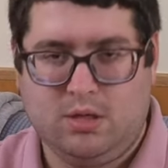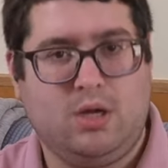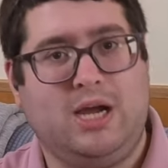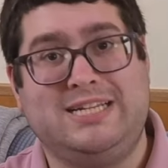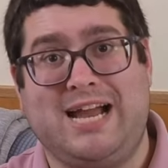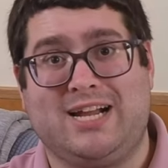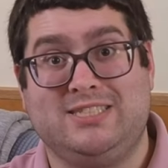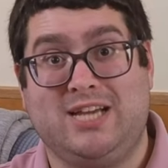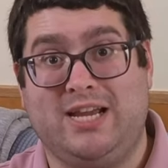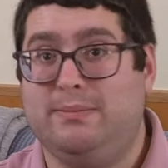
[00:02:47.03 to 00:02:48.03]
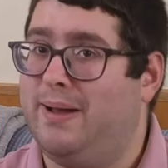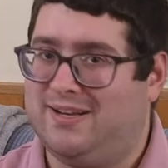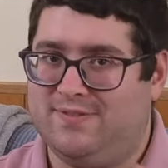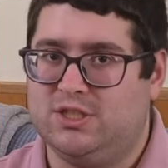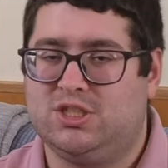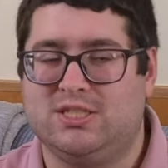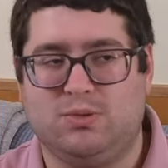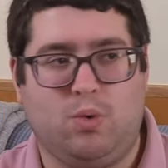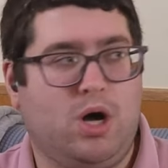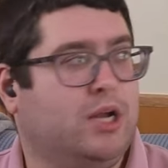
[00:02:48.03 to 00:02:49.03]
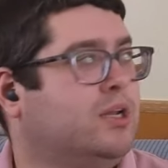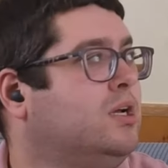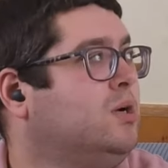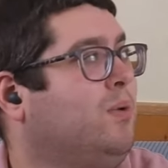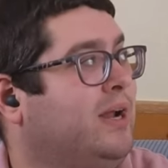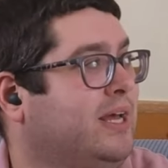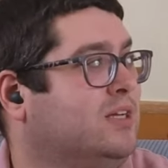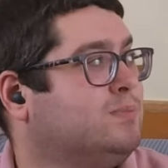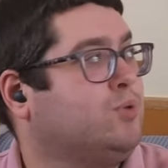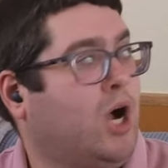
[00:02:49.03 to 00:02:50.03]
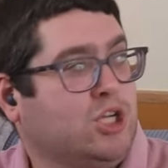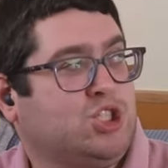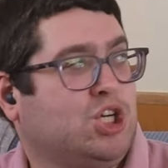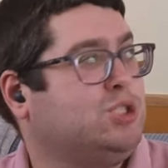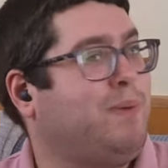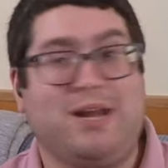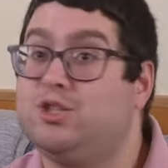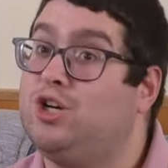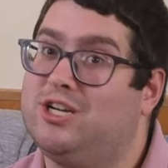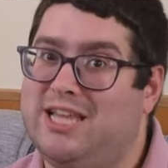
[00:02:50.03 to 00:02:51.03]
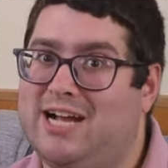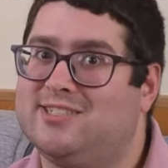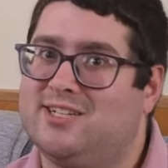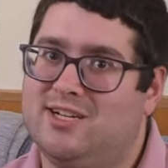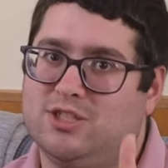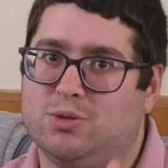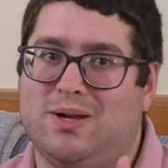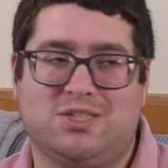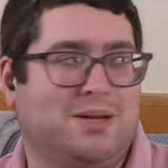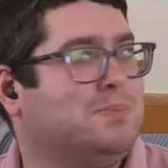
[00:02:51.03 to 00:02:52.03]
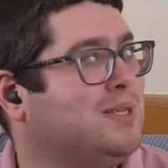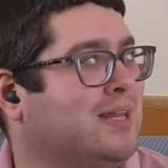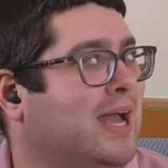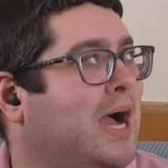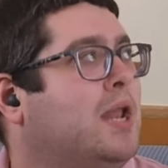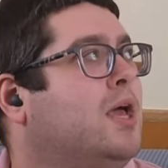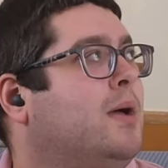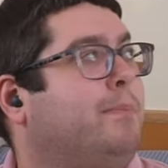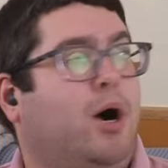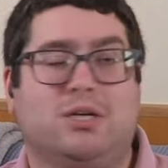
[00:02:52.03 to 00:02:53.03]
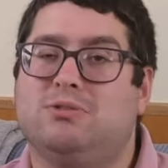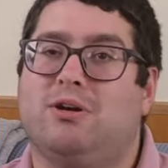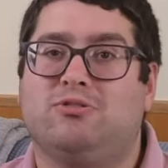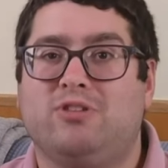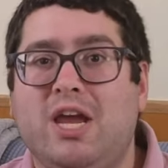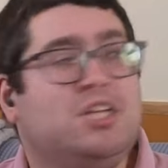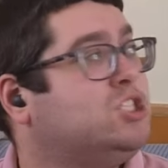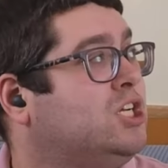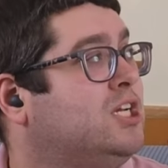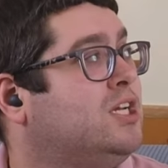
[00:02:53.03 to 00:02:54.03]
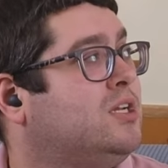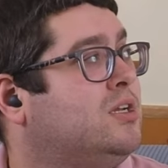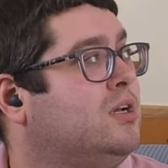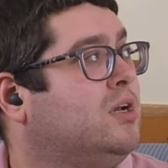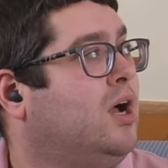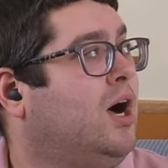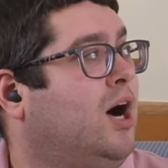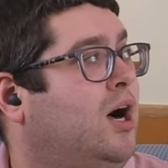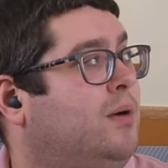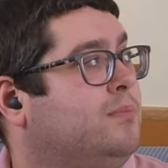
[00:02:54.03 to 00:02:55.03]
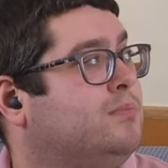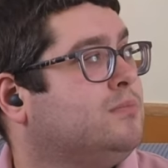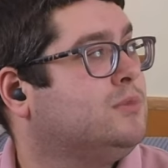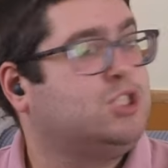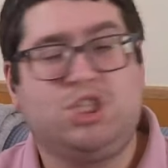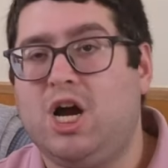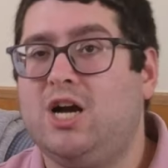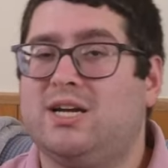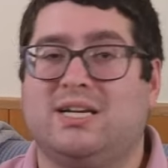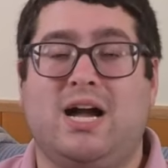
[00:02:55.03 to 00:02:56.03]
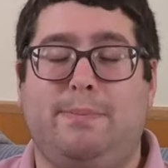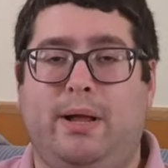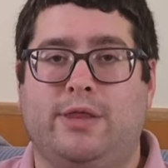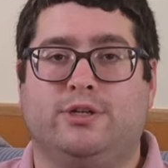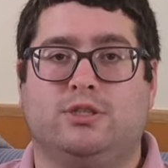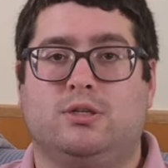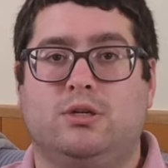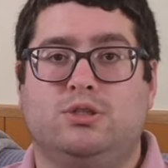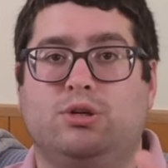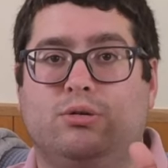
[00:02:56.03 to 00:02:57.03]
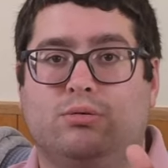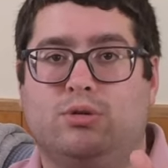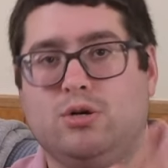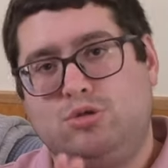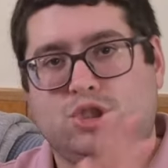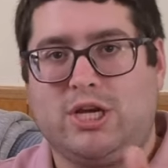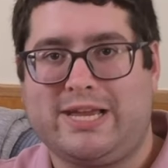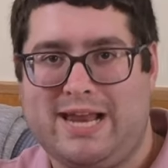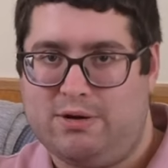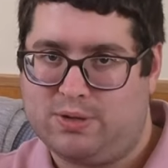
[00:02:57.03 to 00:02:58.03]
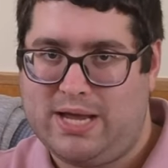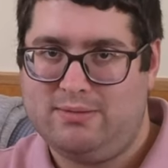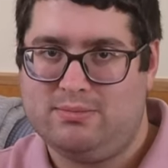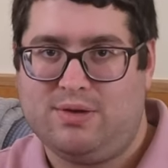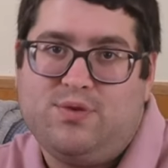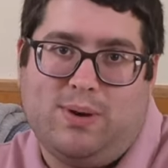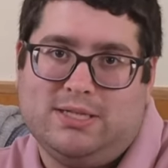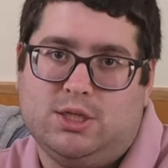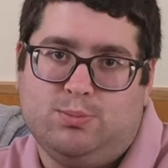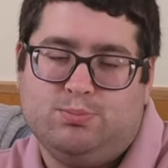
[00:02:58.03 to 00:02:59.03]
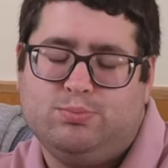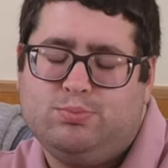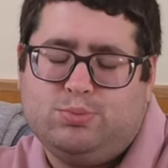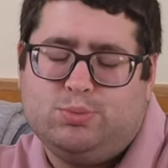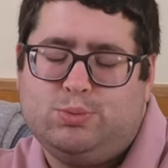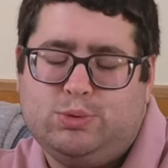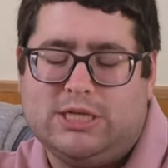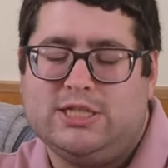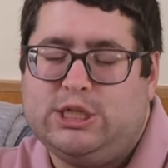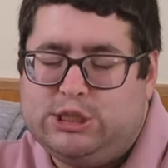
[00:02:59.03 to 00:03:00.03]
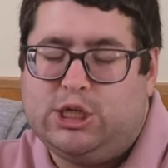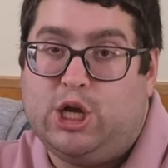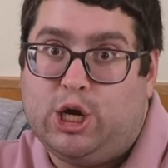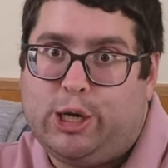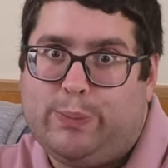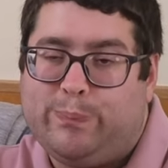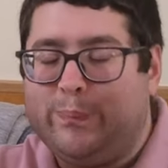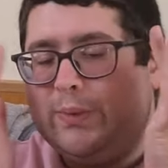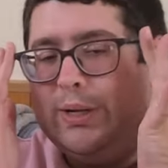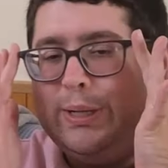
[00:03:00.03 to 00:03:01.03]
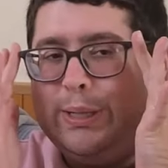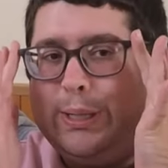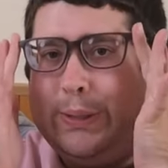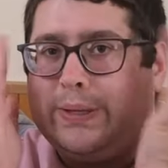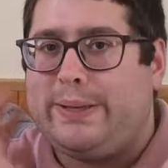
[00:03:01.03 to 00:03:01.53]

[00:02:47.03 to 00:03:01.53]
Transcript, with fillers: Attack on Titan, about to finish season one. What else? Broadchurch, Battlestar Galactica, just watched an episode of that. Parks and Recreation, um, Chuck, and a couple others. So go check it out, okay? If you want to. Doesn't hurt to look. Okay.